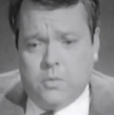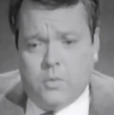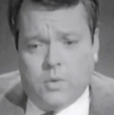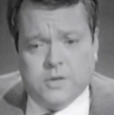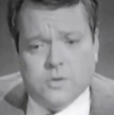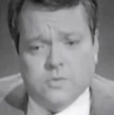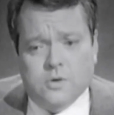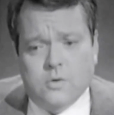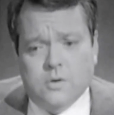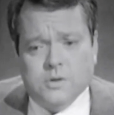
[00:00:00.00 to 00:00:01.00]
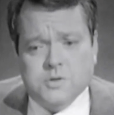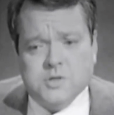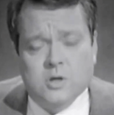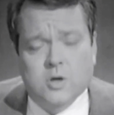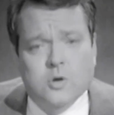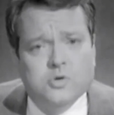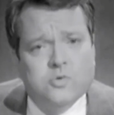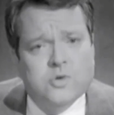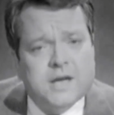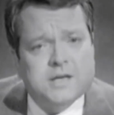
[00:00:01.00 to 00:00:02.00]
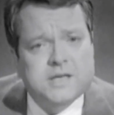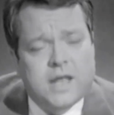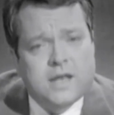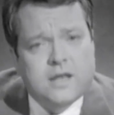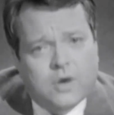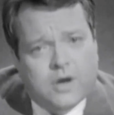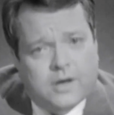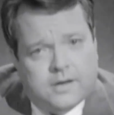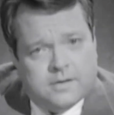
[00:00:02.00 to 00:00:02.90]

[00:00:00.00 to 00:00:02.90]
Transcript: I don't know, slow to react in any way.